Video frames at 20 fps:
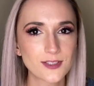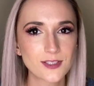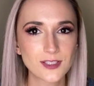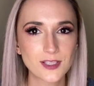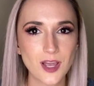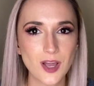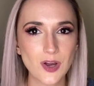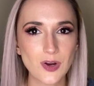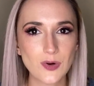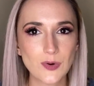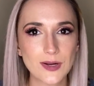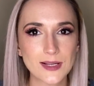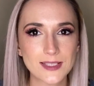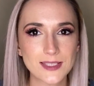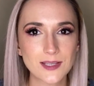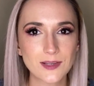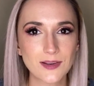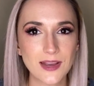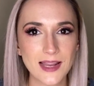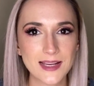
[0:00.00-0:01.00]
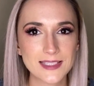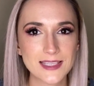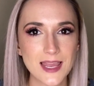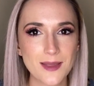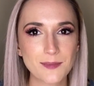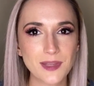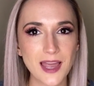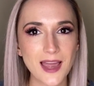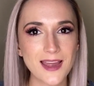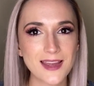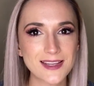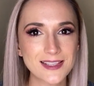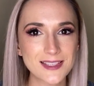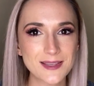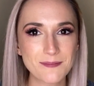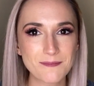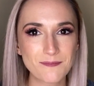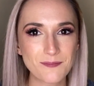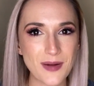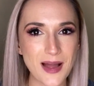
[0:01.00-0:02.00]
So until next time, guys,
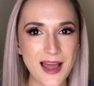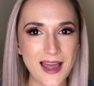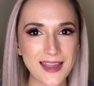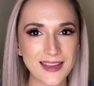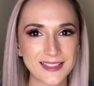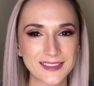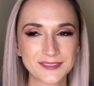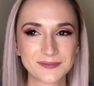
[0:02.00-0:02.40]
bye.